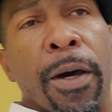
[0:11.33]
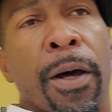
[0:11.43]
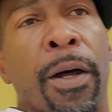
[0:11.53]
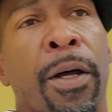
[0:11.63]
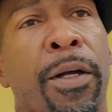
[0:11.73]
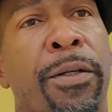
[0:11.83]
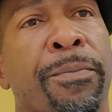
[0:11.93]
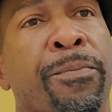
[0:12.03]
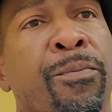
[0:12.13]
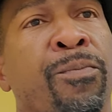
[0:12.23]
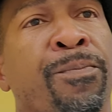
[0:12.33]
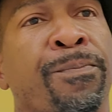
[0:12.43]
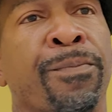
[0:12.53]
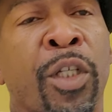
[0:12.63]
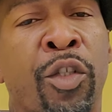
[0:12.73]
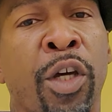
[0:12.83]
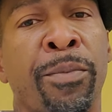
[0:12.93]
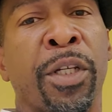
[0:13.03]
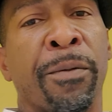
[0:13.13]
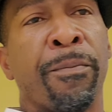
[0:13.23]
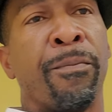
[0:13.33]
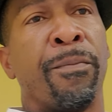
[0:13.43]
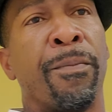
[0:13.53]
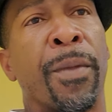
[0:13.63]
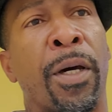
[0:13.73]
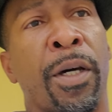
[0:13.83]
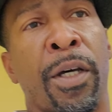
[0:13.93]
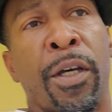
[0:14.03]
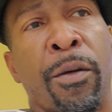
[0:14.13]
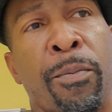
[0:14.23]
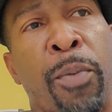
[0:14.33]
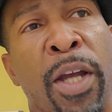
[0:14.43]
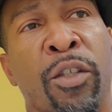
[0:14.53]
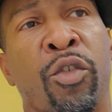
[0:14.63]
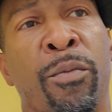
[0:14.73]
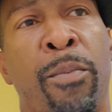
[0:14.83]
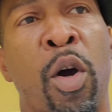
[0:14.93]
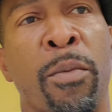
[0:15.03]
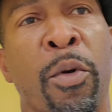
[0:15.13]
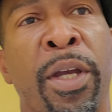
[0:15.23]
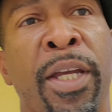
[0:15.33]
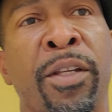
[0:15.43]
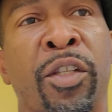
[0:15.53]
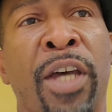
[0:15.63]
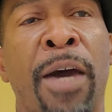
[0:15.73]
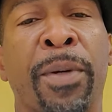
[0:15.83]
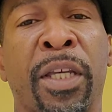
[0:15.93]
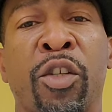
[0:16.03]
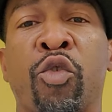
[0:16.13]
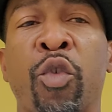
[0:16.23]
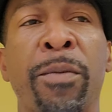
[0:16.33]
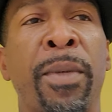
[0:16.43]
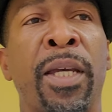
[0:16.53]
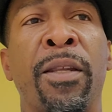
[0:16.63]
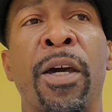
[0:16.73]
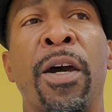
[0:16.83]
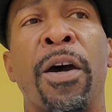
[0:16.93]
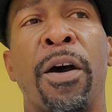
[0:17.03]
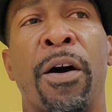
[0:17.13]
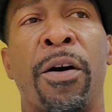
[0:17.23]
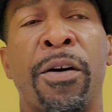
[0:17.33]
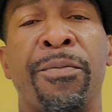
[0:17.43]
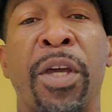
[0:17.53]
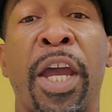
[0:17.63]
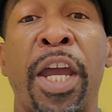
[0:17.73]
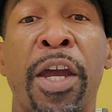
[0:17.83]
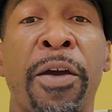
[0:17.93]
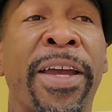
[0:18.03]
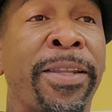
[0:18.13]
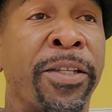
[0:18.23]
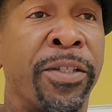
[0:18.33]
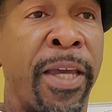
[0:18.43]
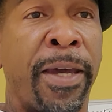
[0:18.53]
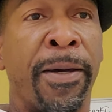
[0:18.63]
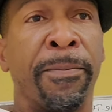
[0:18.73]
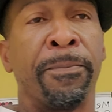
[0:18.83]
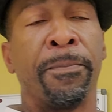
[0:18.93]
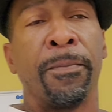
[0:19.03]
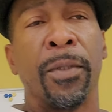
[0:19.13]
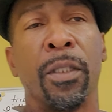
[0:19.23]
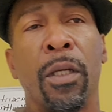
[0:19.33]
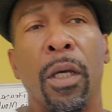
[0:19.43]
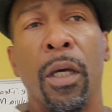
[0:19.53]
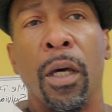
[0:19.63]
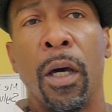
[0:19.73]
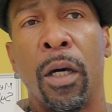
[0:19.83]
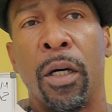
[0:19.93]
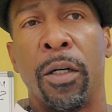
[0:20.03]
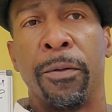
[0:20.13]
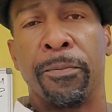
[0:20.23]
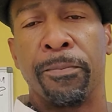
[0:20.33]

The subject, practice of barbering. The topic is treatment of the hair and the scalp. Um,